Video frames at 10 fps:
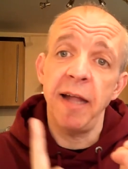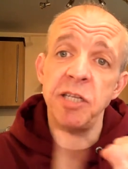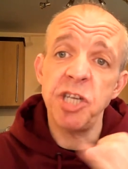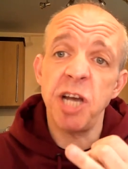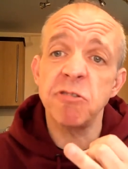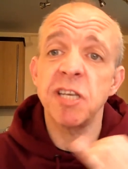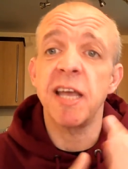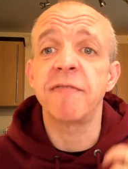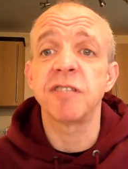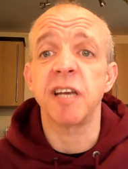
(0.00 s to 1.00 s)
and Chelsea
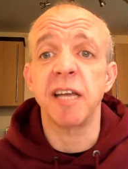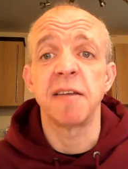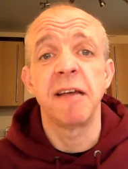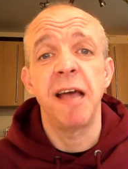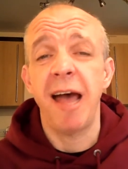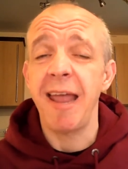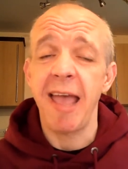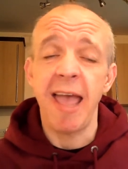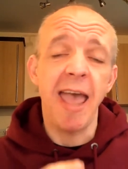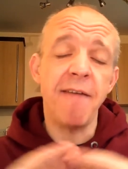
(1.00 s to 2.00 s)
FC and
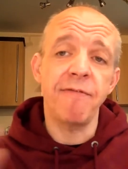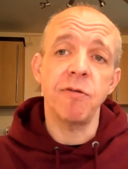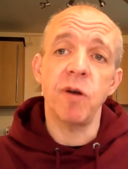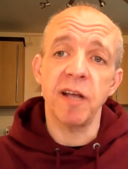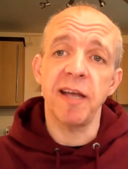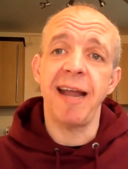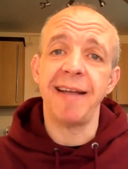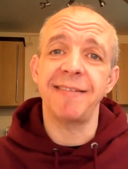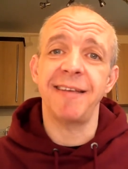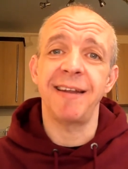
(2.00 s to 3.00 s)
everyone
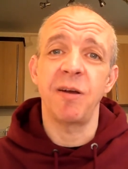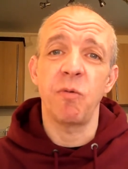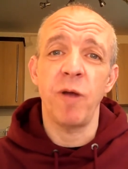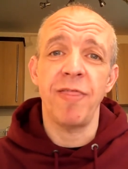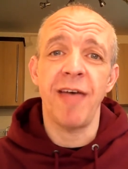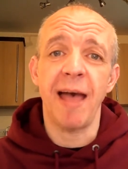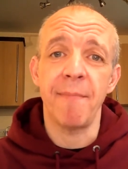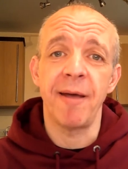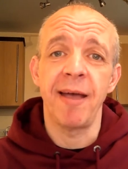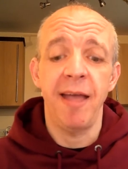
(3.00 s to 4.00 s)
connected with
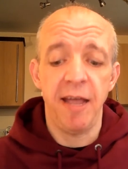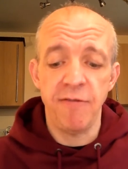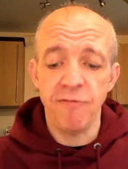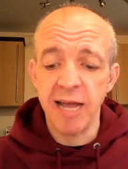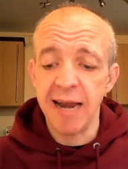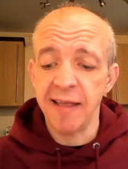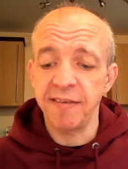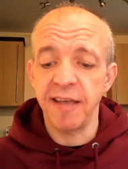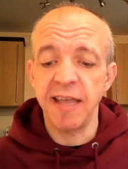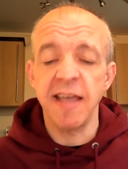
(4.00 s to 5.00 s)
them. In
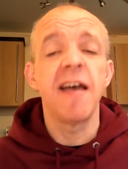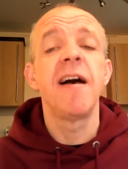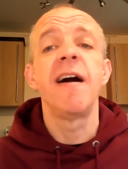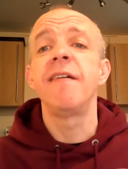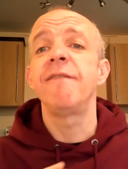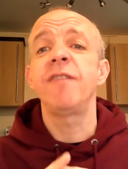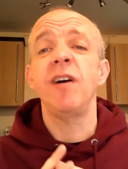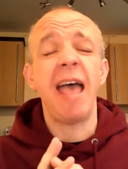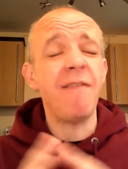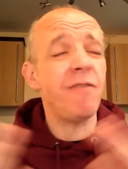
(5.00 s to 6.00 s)
reality,
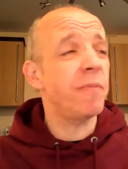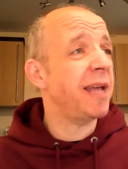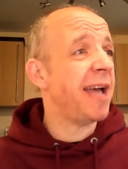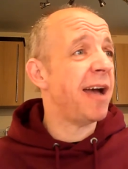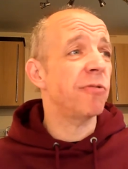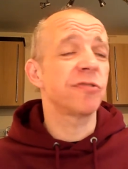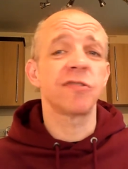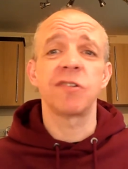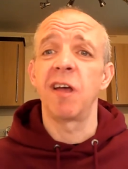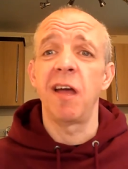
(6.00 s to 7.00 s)
for everybody
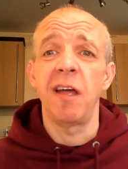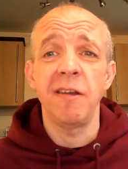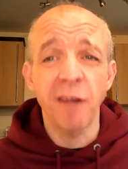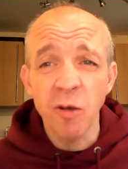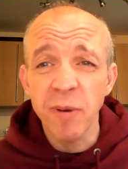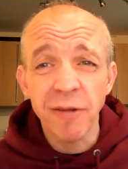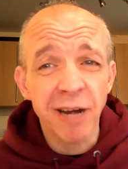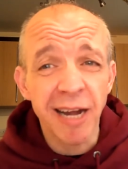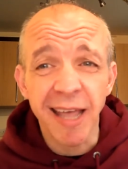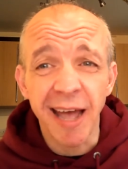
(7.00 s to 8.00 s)
else, nobody
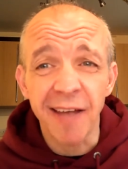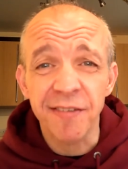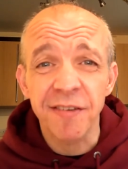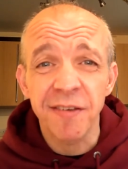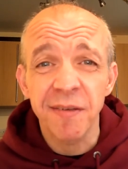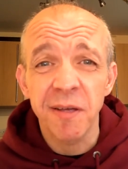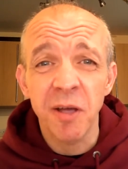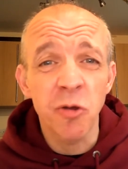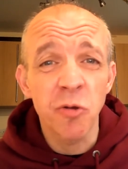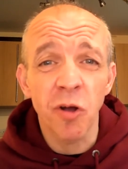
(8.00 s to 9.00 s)
really cares
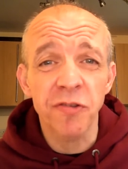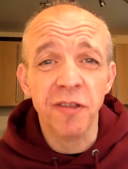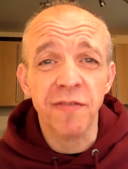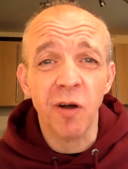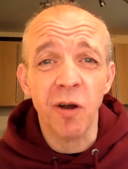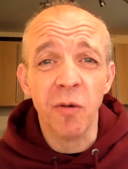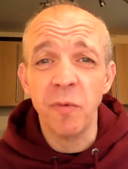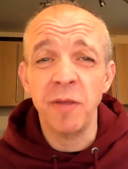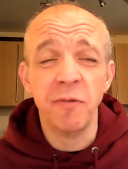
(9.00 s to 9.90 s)
who got to the final.